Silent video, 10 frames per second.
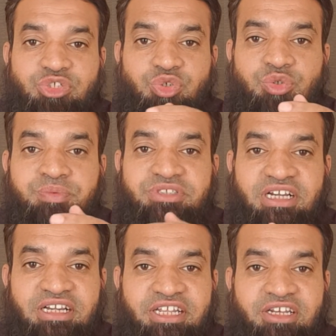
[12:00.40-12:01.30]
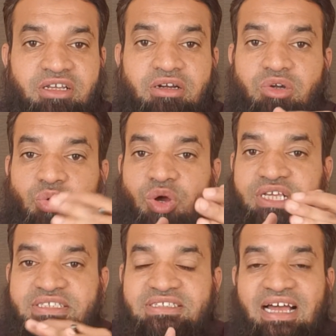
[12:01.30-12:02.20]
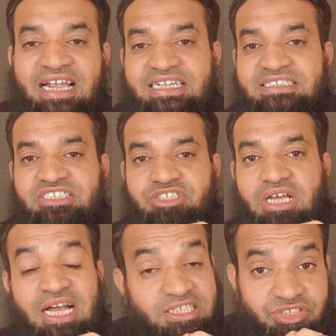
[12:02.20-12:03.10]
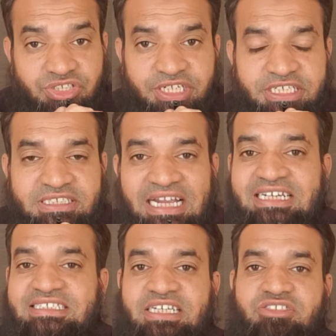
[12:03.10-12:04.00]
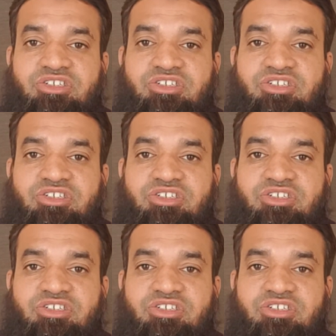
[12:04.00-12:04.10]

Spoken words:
cubes container, toys, ice sheets, etc.